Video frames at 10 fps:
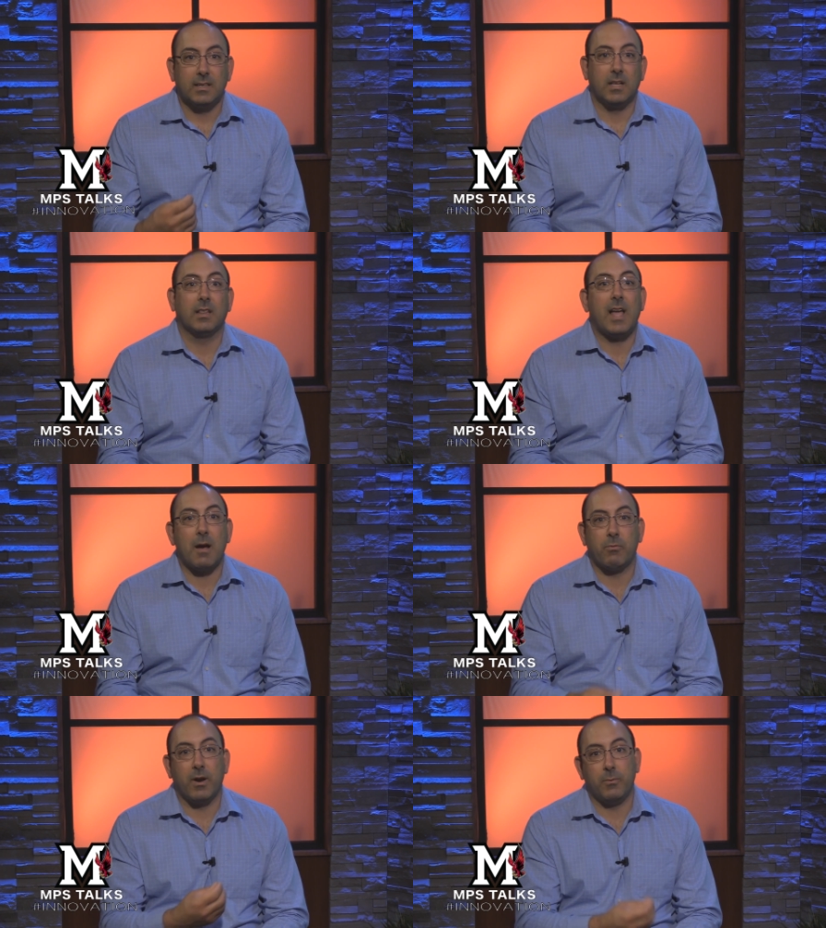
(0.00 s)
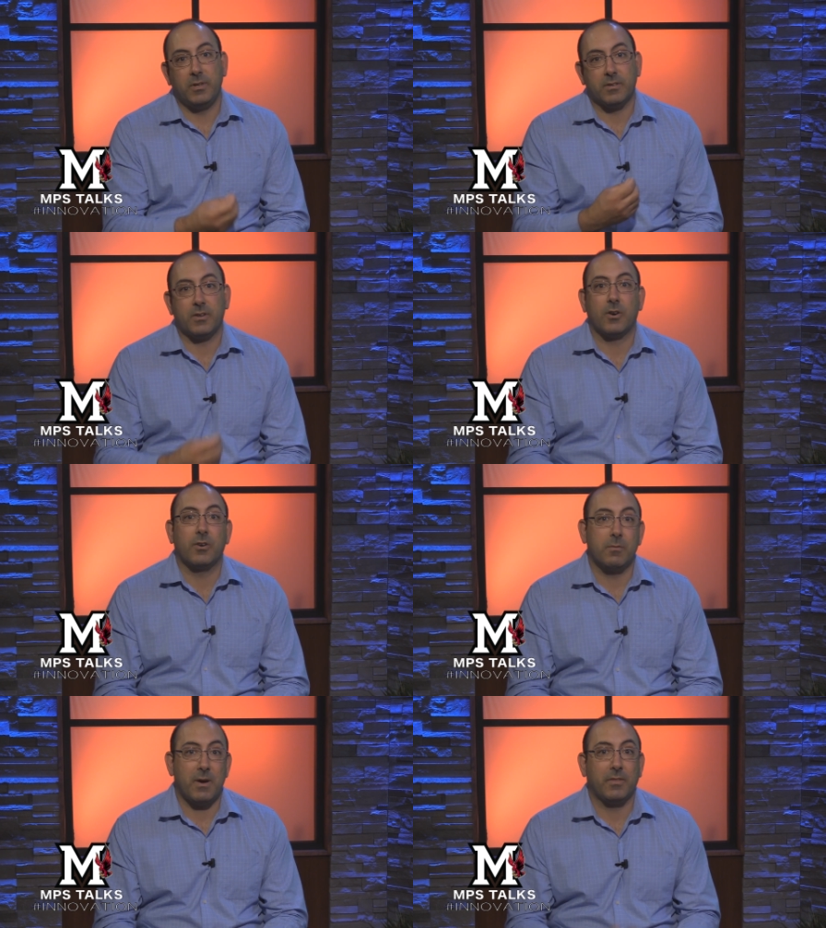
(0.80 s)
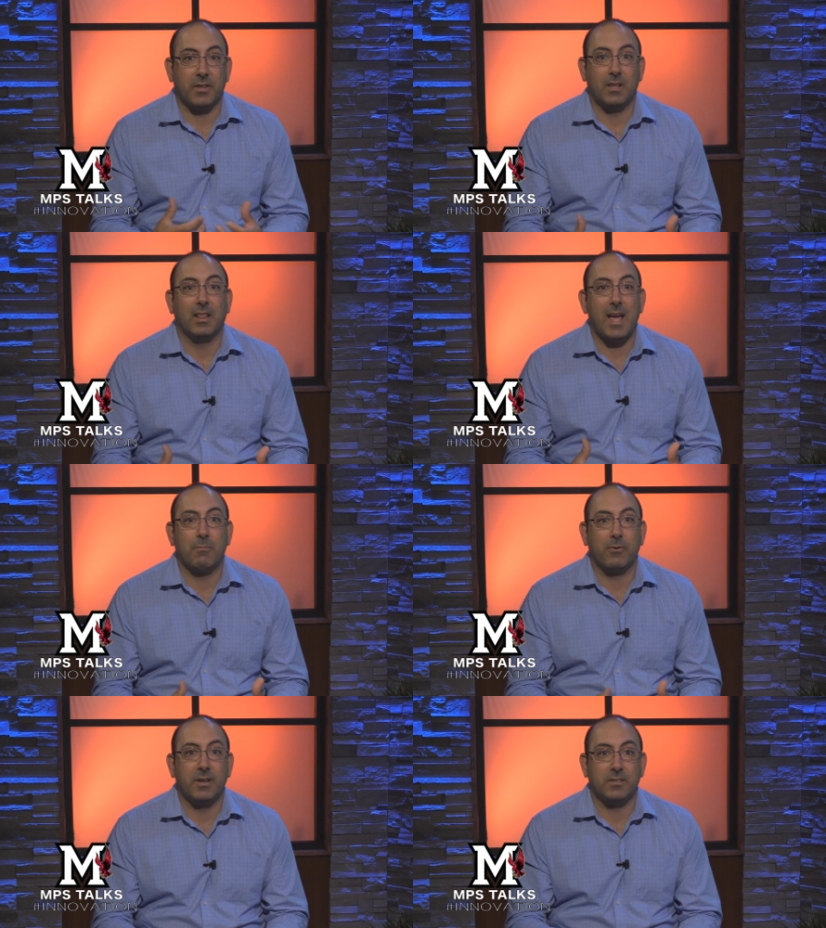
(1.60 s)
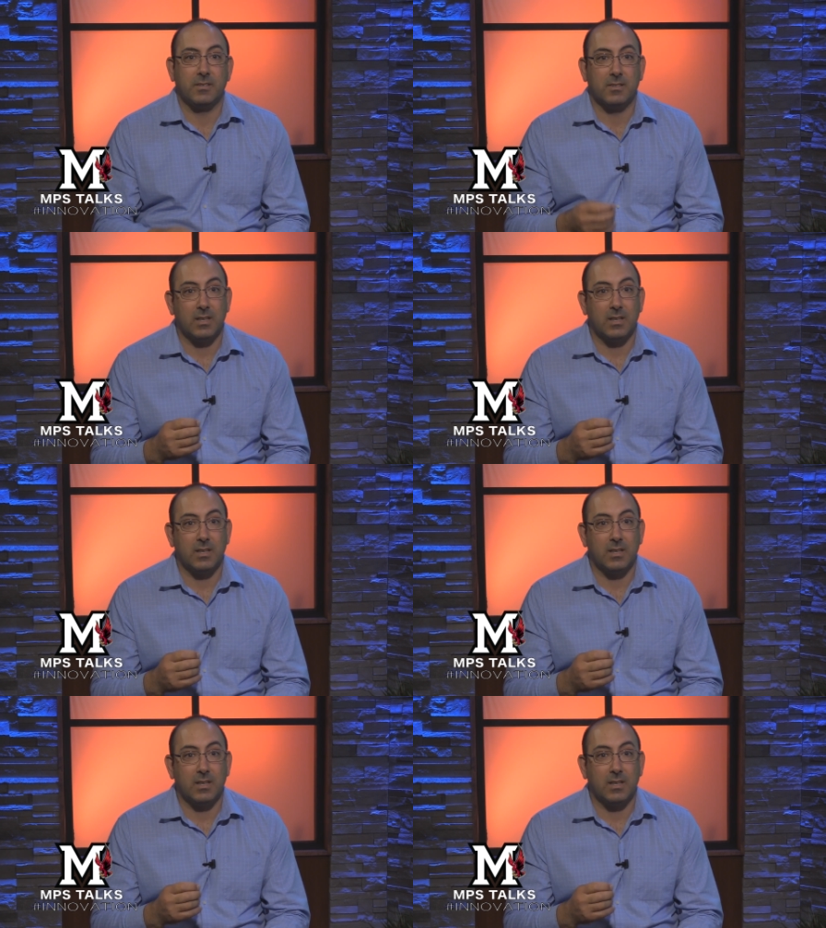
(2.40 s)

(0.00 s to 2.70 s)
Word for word: collaborate. We just heard about the collaborations.